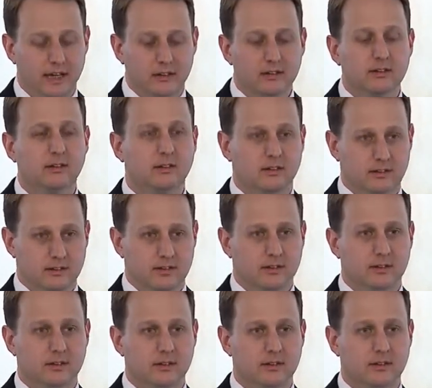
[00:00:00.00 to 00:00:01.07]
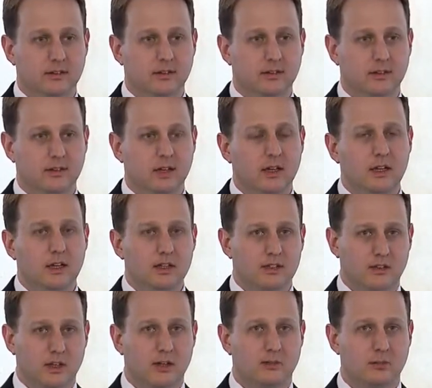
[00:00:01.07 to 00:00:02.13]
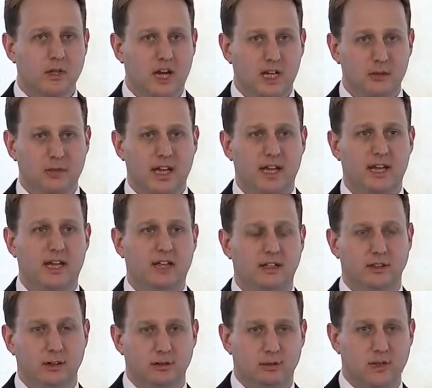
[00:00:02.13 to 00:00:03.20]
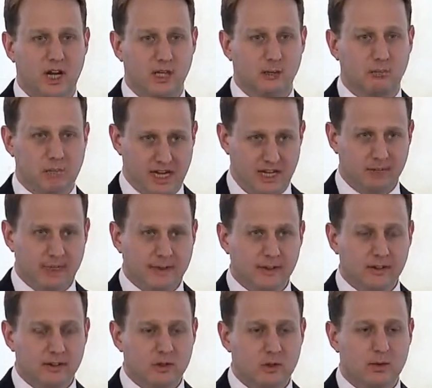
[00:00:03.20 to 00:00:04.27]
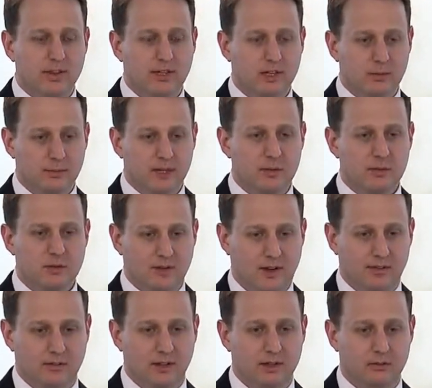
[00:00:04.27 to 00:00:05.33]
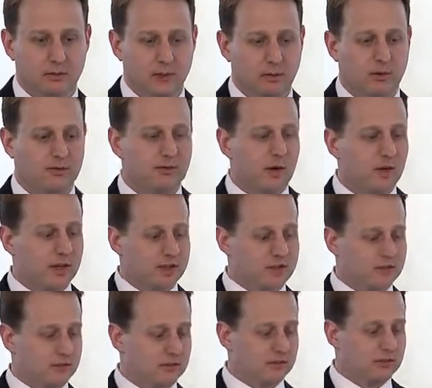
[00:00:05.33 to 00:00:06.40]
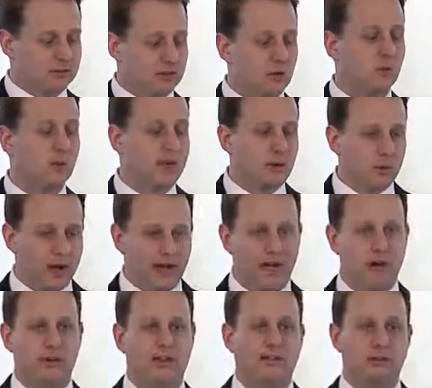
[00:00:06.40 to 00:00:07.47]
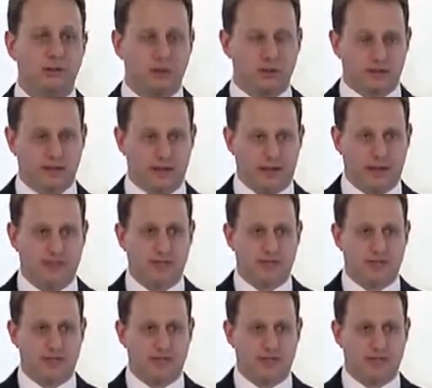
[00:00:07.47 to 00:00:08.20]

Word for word: yeah, how is this evolving? It's a little from column A and a little from column B. So when the company was founded, we were focused, so we went out and looked for the